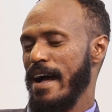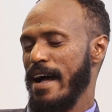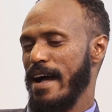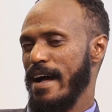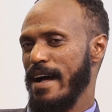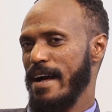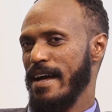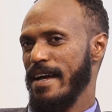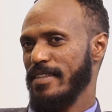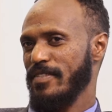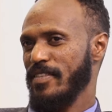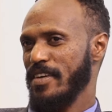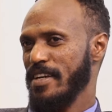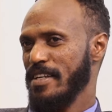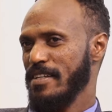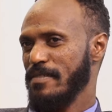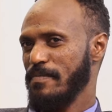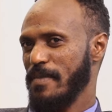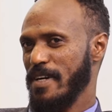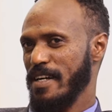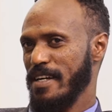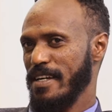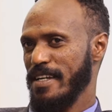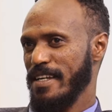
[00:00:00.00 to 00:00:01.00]
i attend
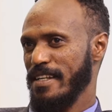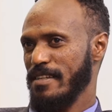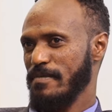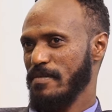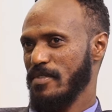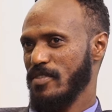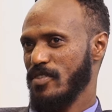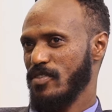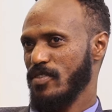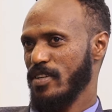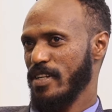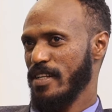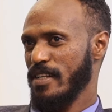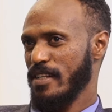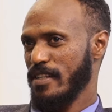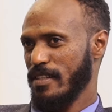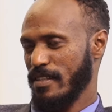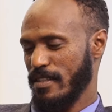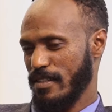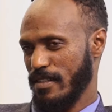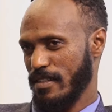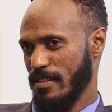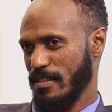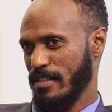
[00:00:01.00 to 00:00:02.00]
my elementary
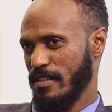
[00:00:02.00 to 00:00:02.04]
in